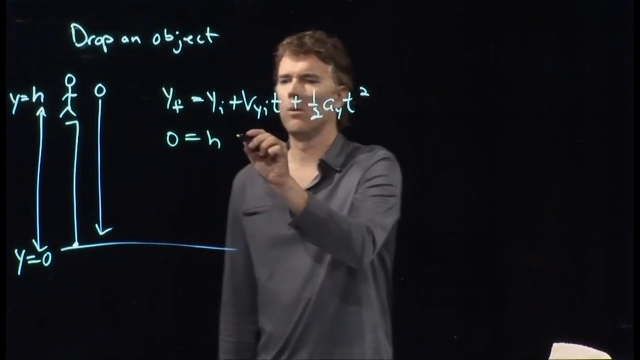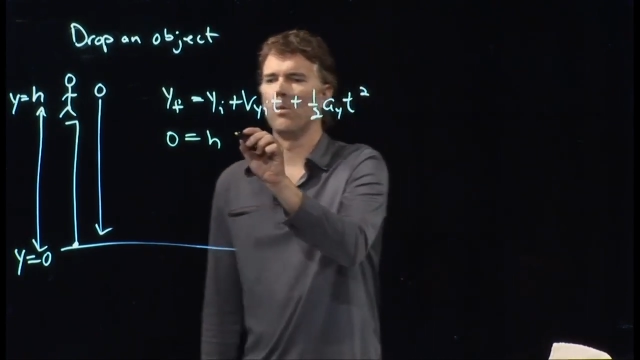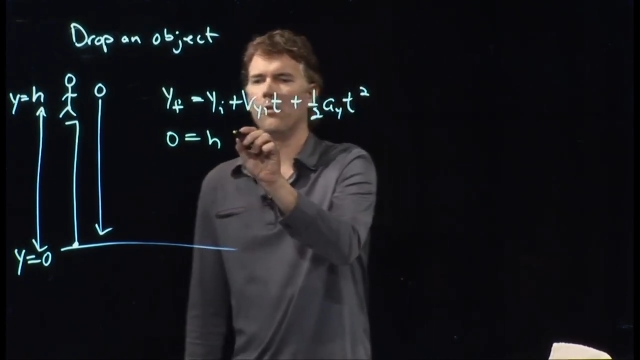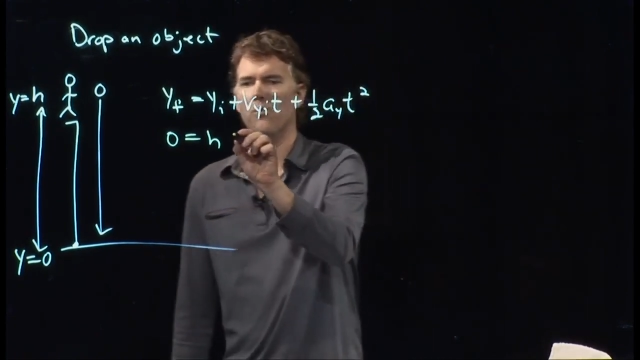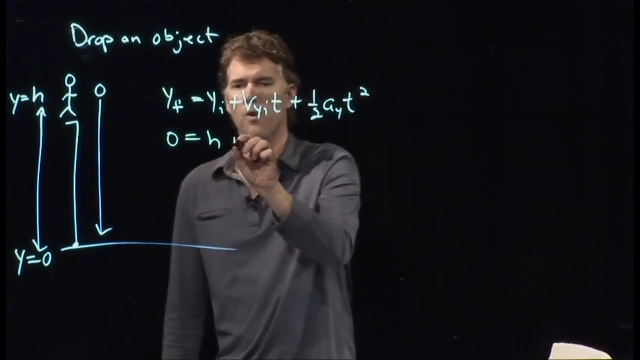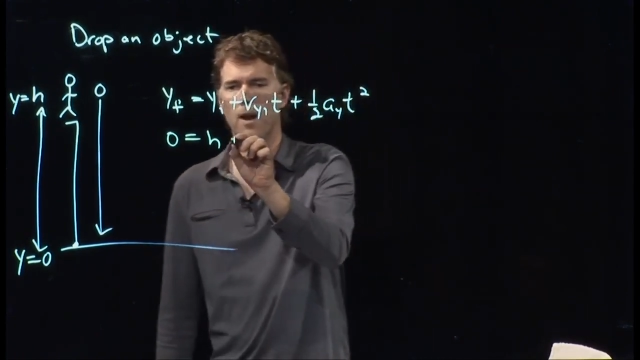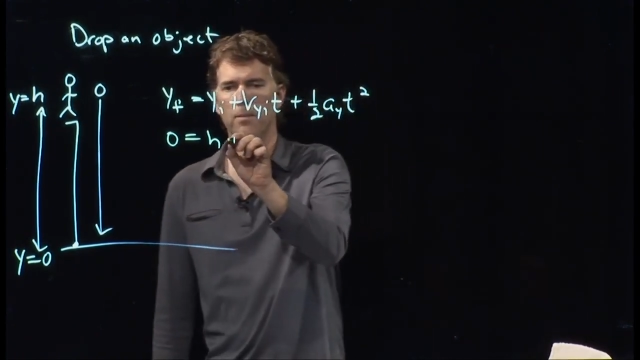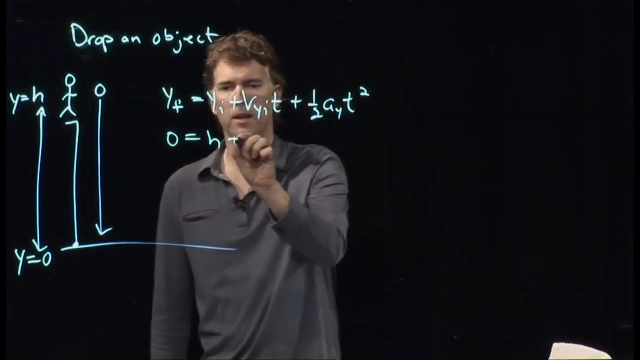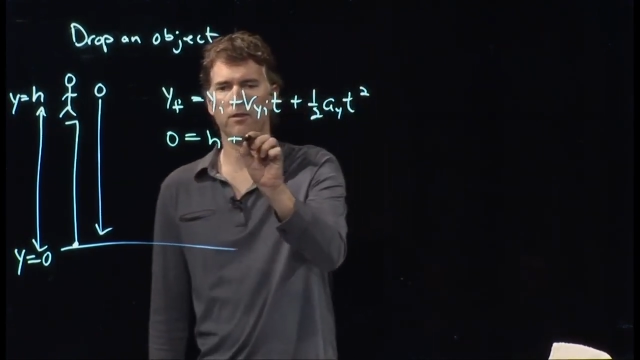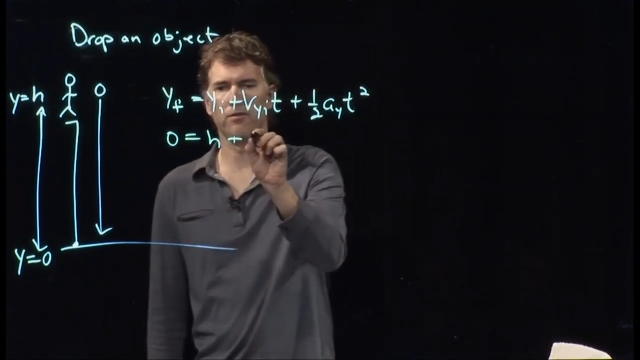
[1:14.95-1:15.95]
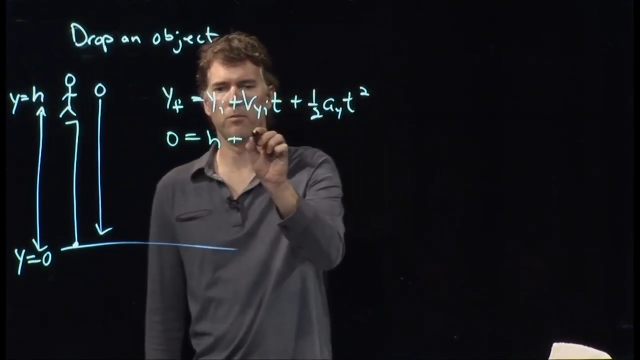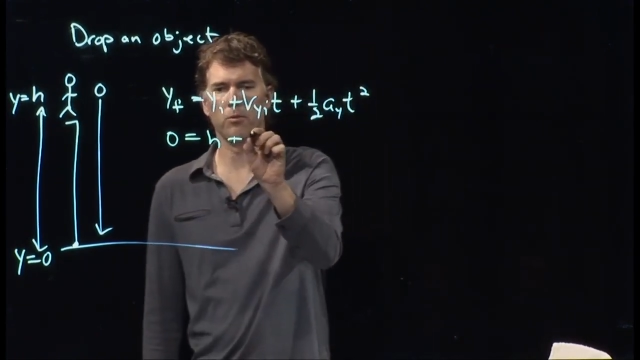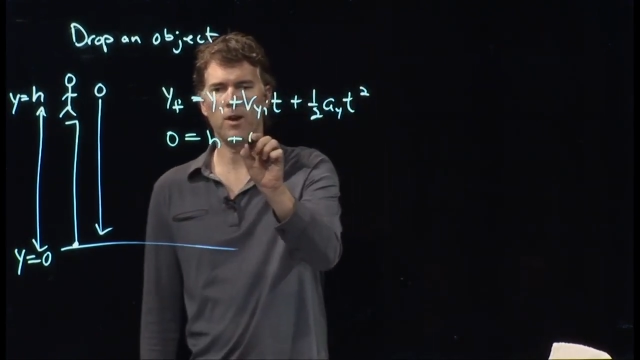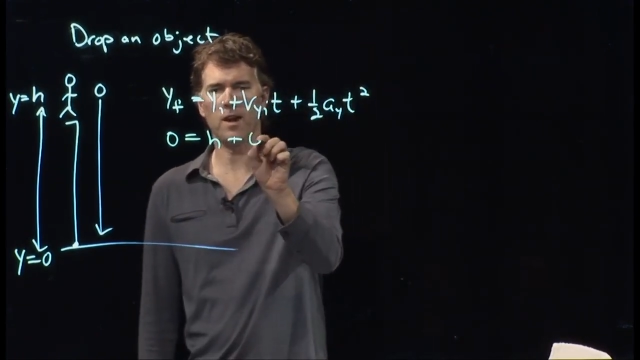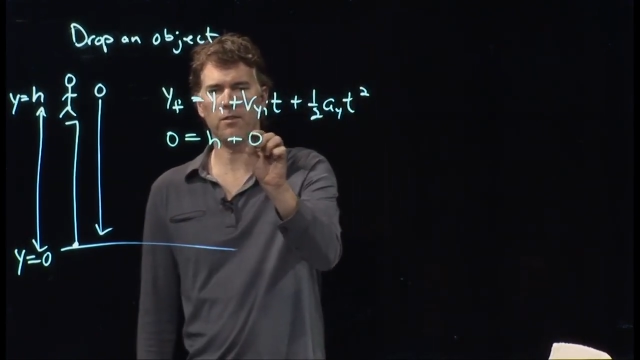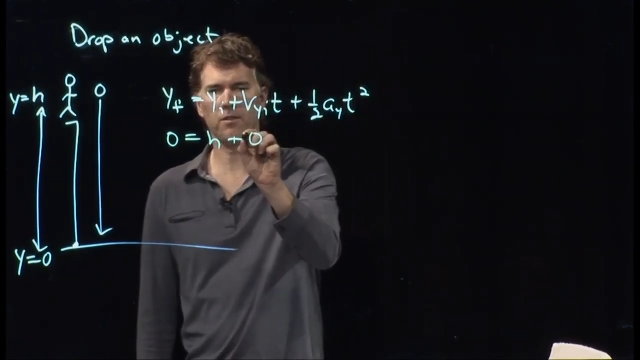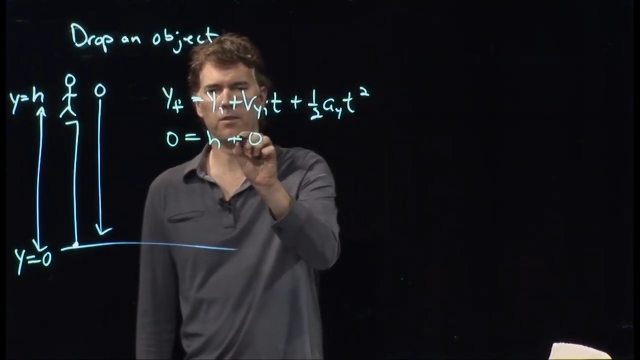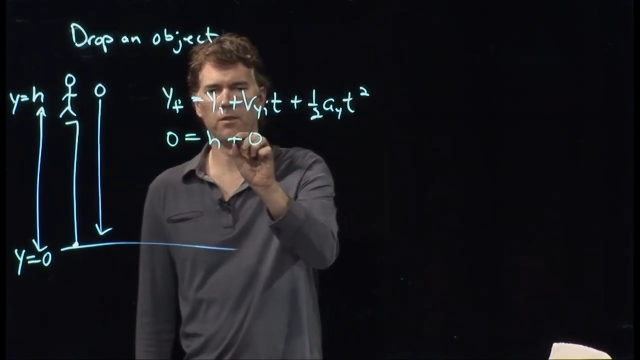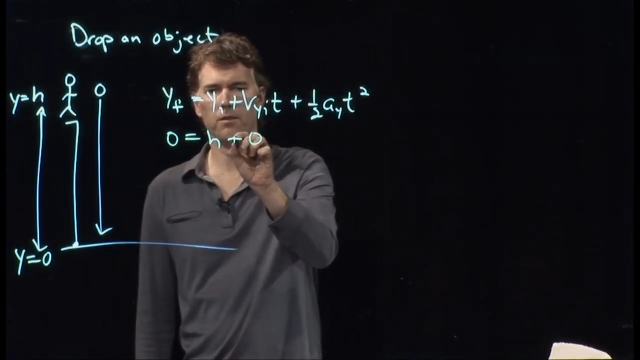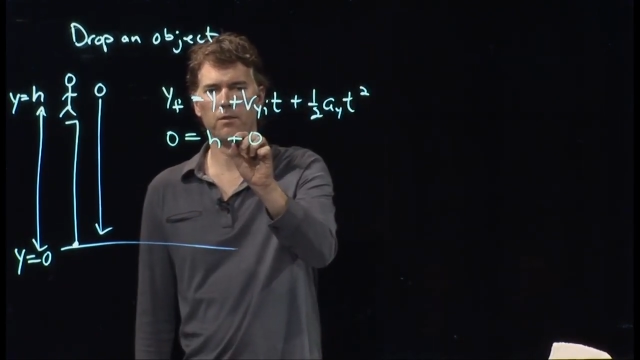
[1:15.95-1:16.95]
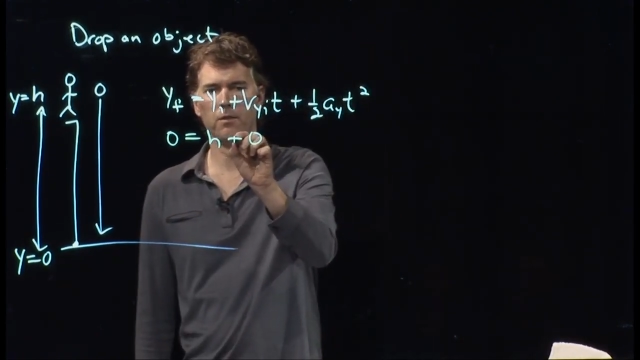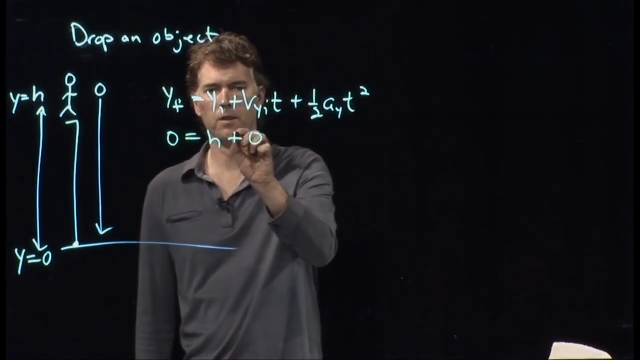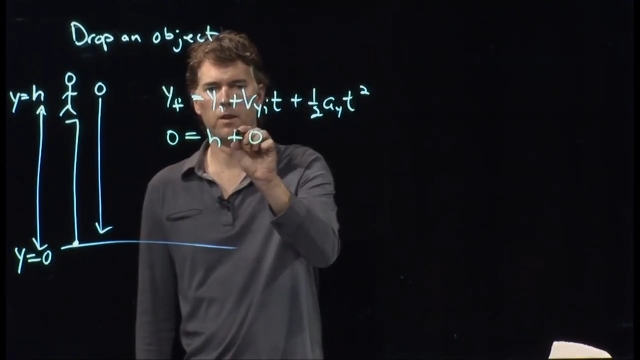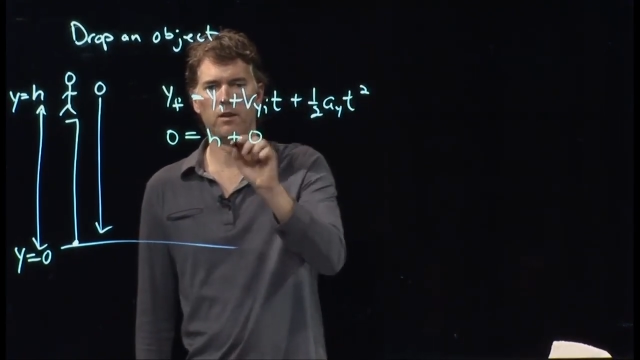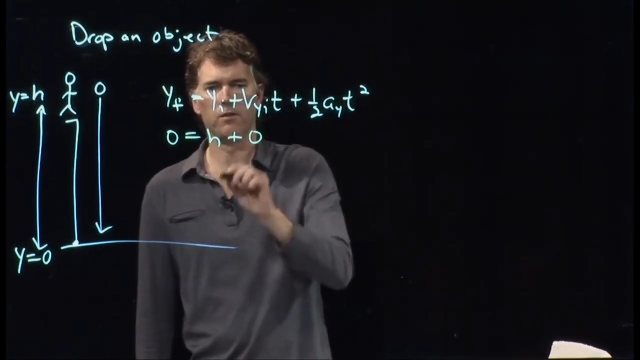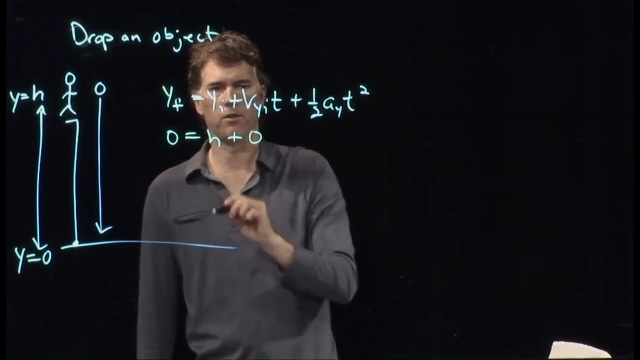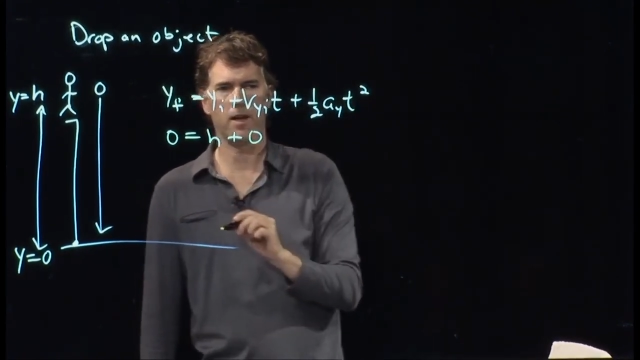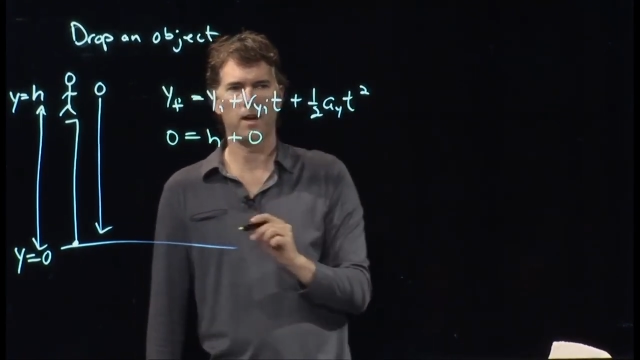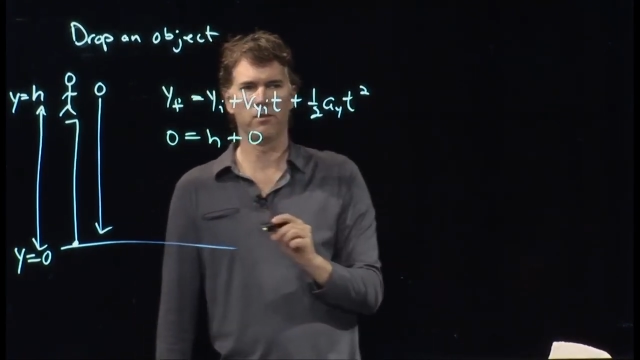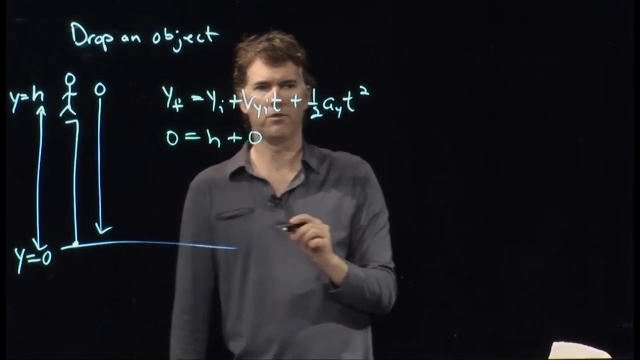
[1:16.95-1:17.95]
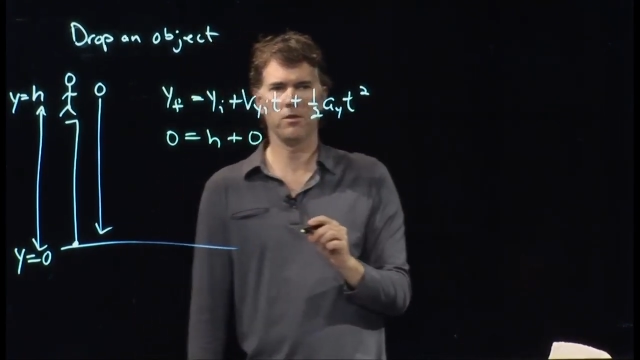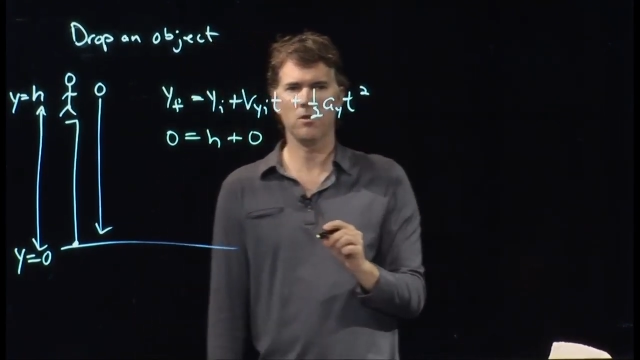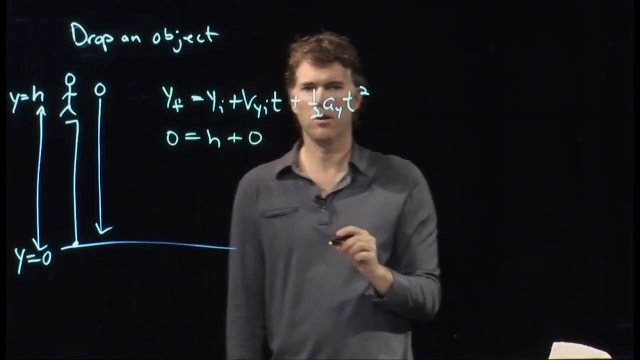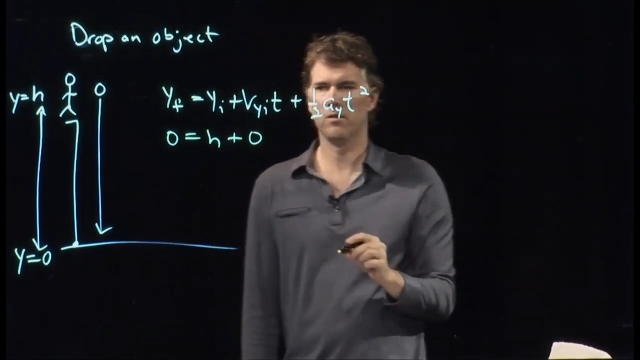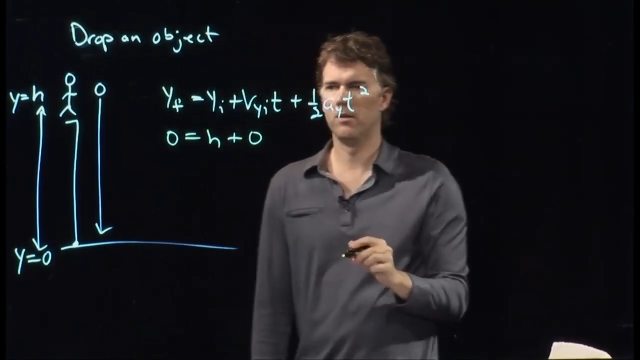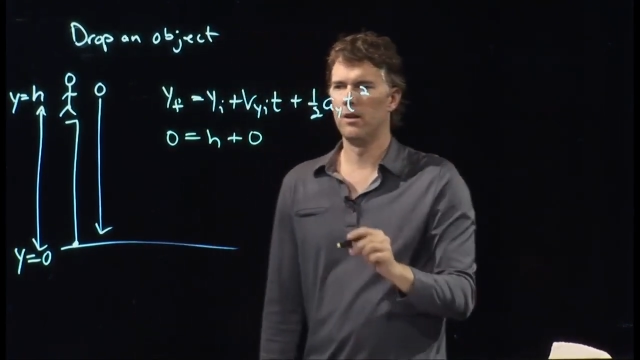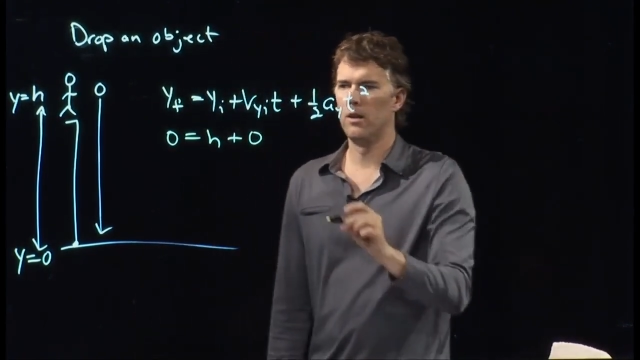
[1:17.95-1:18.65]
We're dropping it from rest, so that is 0.